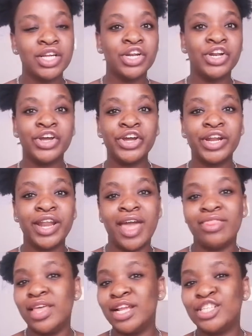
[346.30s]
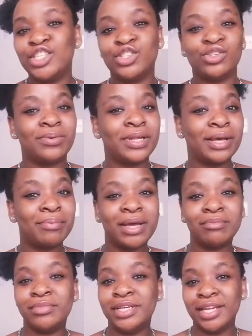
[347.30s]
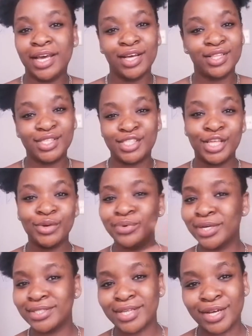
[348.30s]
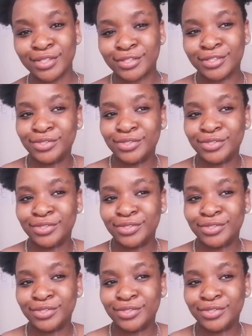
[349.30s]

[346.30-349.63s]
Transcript: learn. And then this is when I pambili how this thing works out.